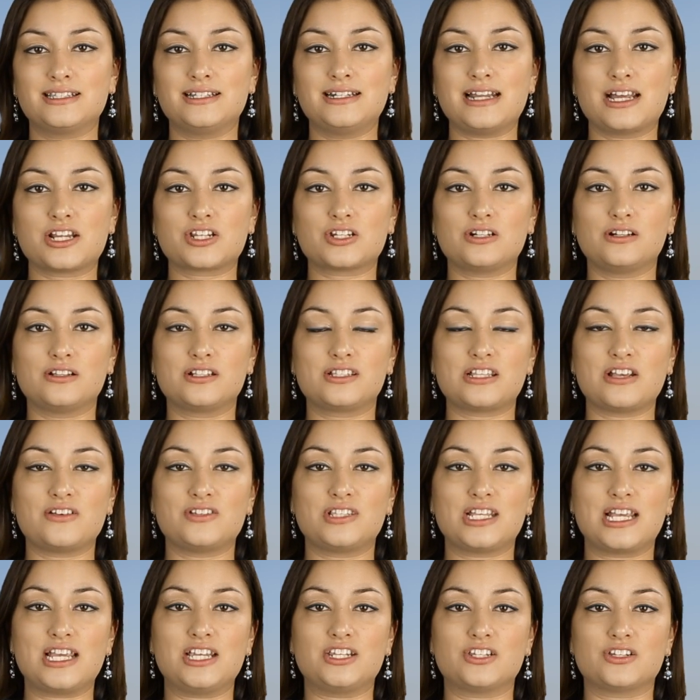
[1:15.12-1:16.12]
The National
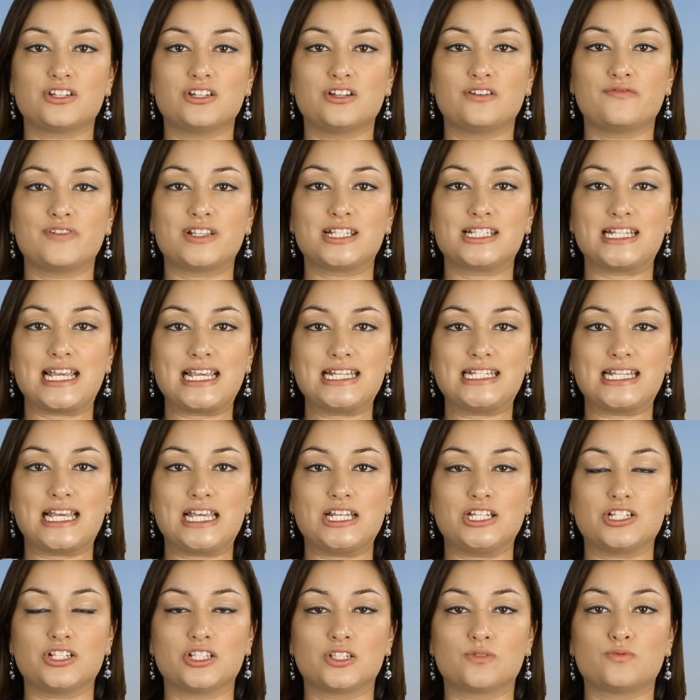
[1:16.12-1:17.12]
Association of Estate
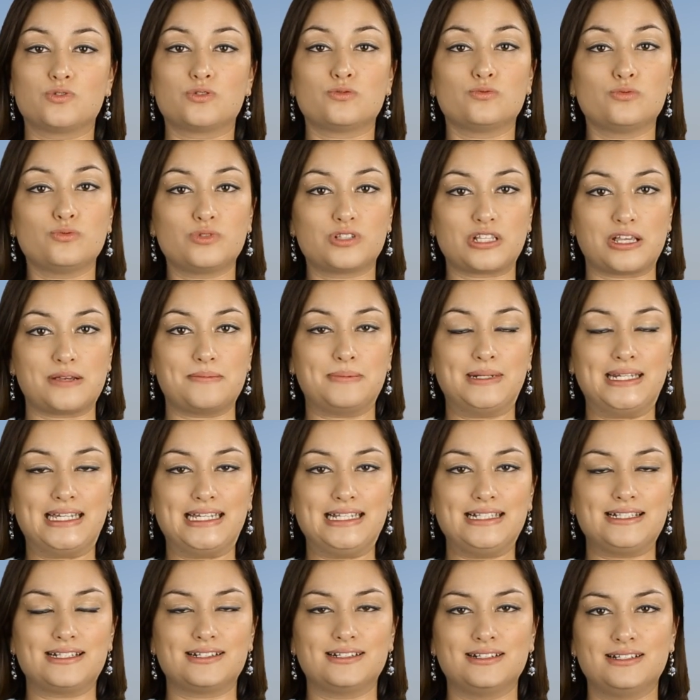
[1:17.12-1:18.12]
Agents was also
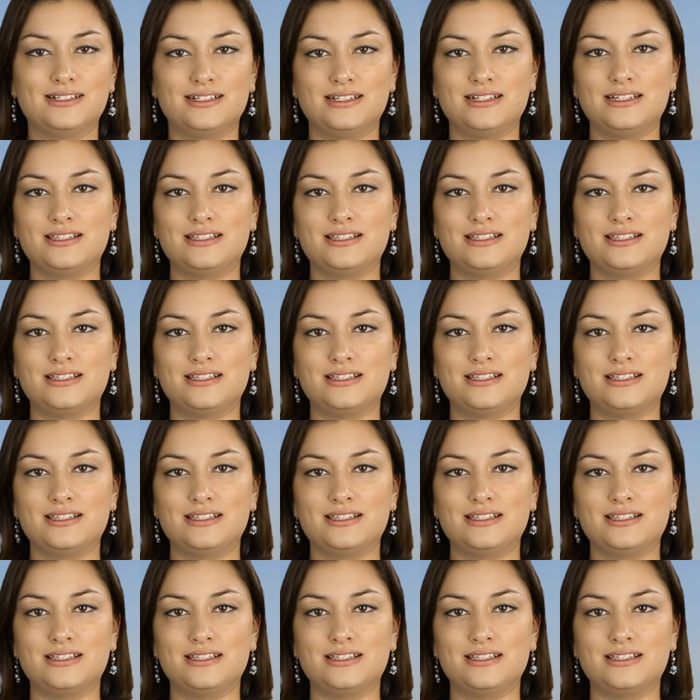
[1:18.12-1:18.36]
pleased.